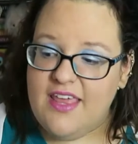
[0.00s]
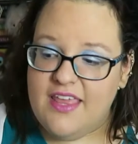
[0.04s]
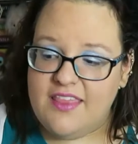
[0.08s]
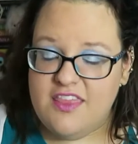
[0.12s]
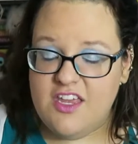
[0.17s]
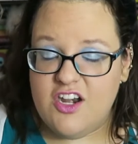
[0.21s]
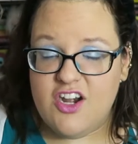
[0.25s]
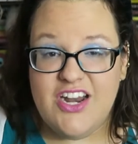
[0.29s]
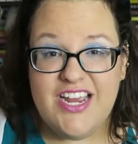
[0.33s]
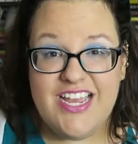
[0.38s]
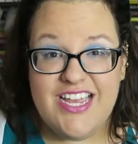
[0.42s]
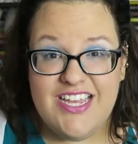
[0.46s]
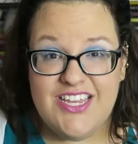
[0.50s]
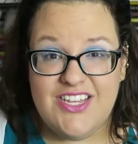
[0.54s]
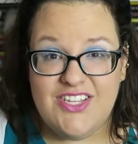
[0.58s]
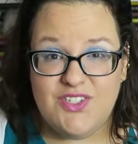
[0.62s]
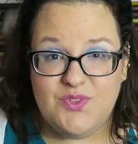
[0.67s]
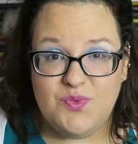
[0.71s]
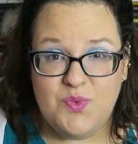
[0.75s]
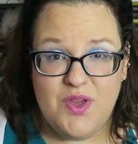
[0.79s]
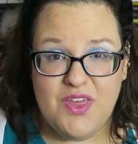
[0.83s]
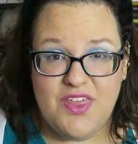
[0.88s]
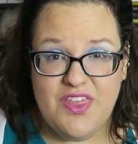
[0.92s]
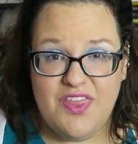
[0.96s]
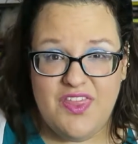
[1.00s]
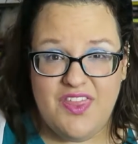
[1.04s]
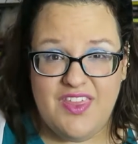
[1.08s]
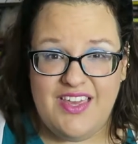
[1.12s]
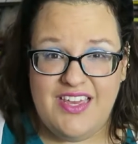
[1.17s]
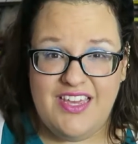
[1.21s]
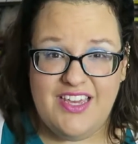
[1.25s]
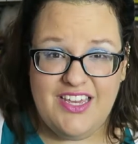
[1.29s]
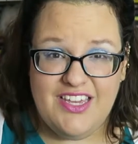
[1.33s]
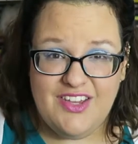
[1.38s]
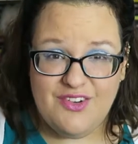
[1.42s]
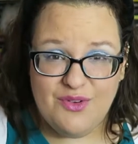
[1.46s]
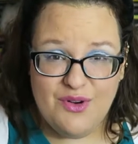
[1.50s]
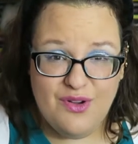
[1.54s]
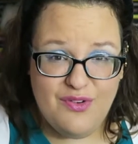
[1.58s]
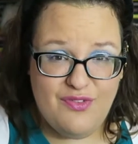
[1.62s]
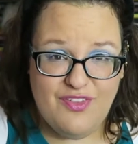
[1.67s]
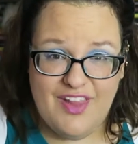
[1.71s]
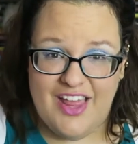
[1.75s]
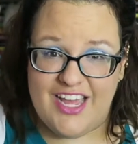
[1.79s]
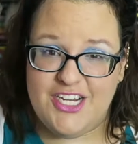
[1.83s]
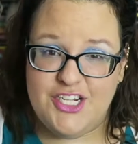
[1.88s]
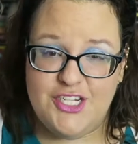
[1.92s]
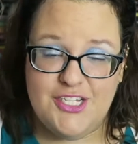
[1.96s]
that there is with the
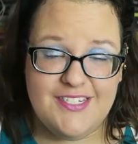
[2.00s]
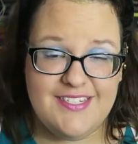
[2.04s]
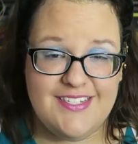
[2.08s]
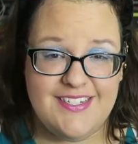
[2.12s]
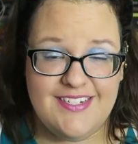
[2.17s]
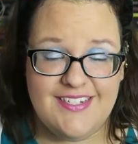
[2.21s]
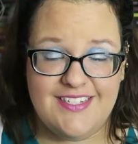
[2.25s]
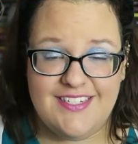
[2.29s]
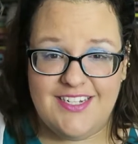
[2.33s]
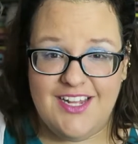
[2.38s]
reflections and